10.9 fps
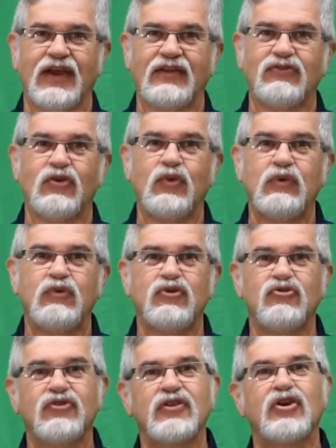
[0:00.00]
And so we would
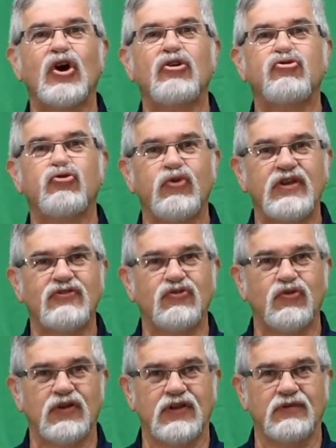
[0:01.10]
do something called green
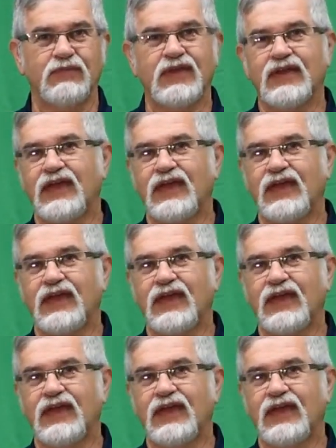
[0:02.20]
screening.